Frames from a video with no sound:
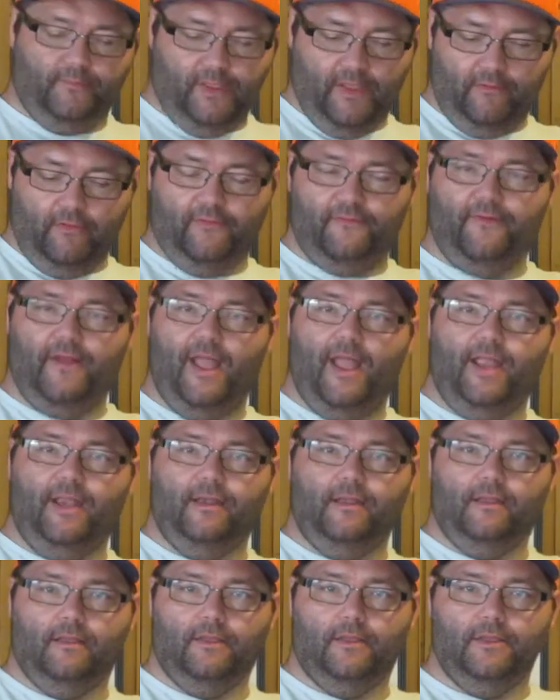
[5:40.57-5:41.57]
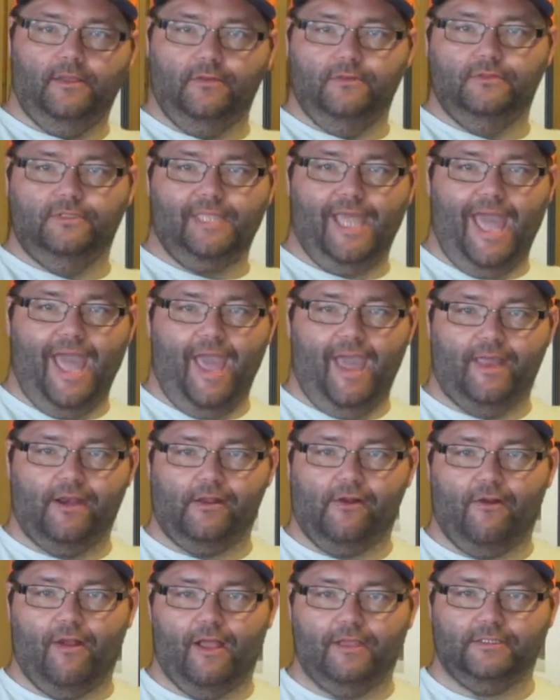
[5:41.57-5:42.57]
ever find a used hat at a
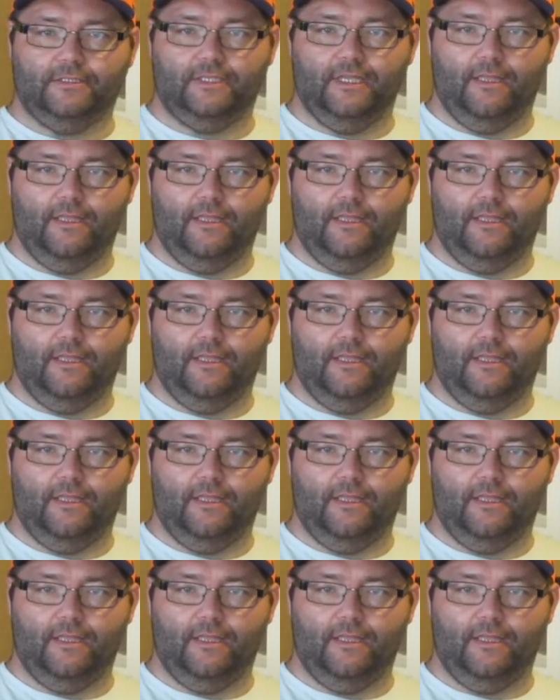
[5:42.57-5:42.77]
garage